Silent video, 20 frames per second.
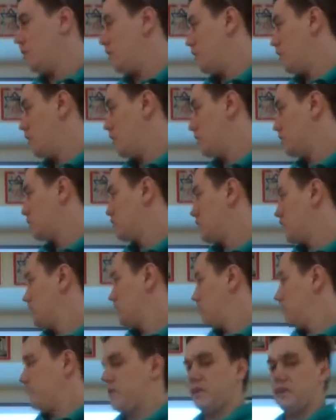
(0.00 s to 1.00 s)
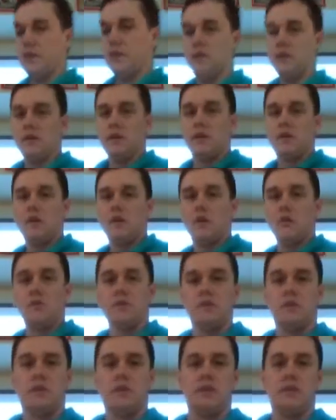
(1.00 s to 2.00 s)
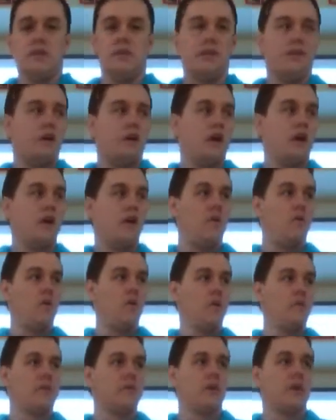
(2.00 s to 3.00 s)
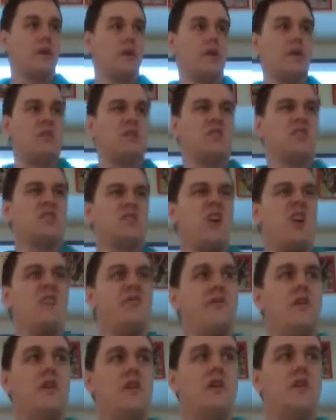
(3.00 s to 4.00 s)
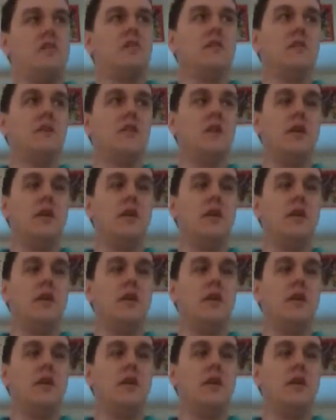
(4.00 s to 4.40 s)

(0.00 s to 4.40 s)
They're also going to be using a website called Starfall.